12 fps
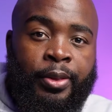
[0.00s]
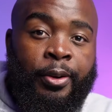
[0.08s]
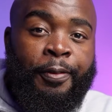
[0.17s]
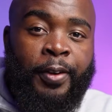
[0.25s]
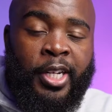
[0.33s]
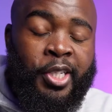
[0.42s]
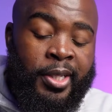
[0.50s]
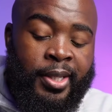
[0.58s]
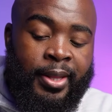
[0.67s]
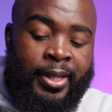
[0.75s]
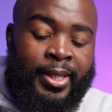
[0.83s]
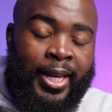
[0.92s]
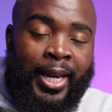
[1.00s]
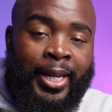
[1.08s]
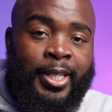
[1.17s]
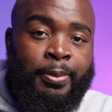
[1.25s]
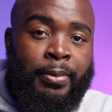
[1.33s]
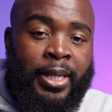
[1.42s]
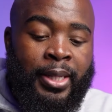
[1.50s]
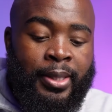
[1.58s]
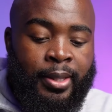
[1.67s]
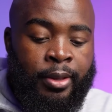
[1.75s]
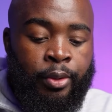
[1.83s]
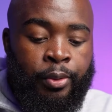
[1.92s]
The reflections in this case
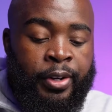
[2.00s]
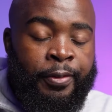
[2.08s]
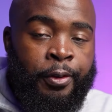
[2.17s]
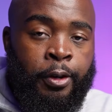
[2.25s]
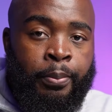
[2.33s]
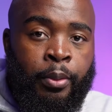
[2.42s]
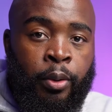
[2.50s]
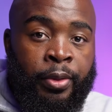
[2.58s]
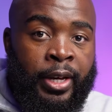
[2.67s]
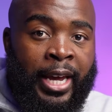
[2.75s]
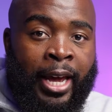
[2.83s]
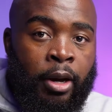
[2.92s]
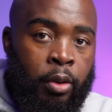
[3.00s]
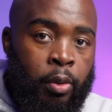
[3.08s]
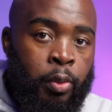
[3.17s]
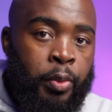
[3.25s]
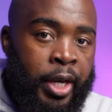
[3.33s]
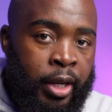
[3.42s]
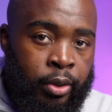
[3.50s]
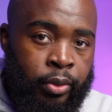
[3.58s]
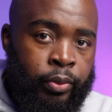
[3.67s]
means the reverb or the echo in your